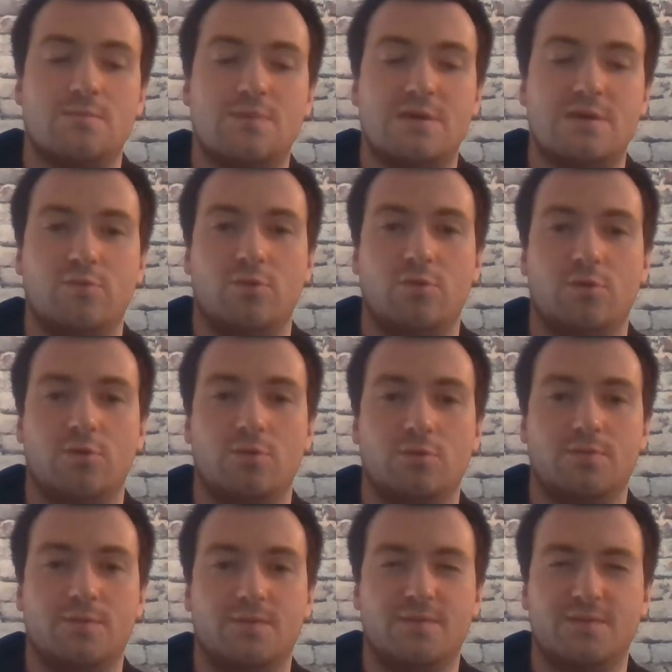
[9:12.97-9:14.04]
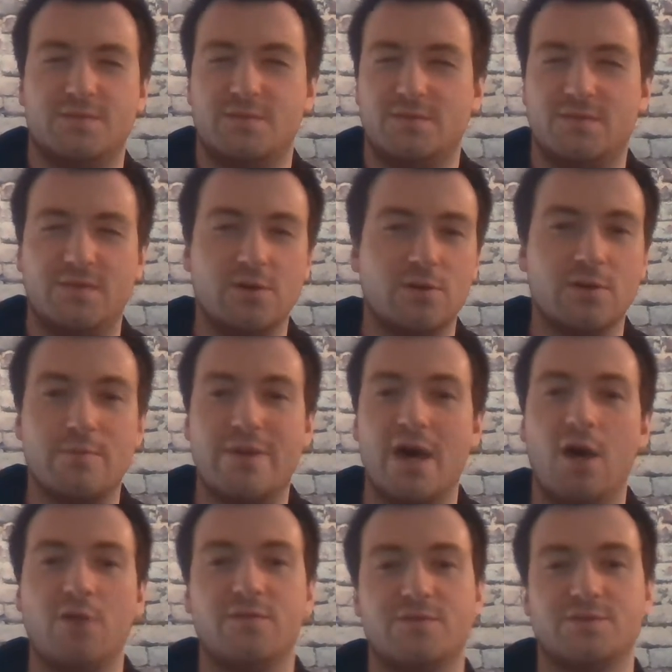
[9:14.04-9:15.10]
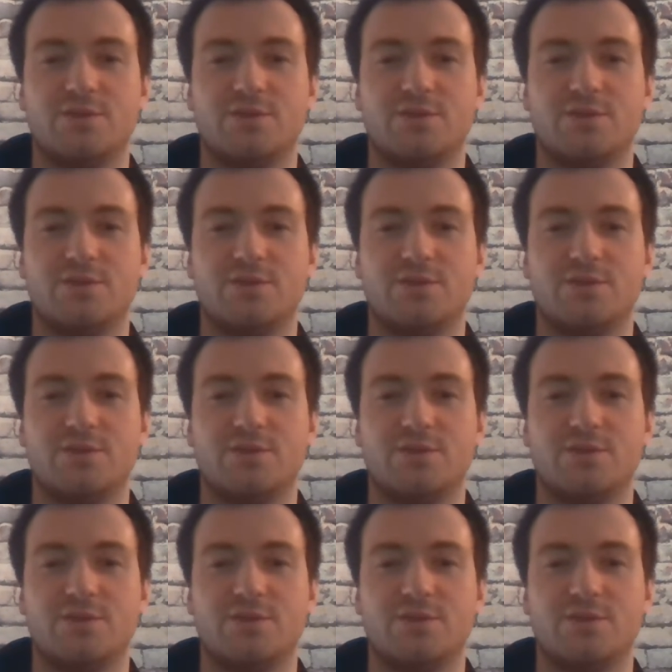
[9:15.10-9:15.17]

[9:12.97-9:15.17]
People feel compelled for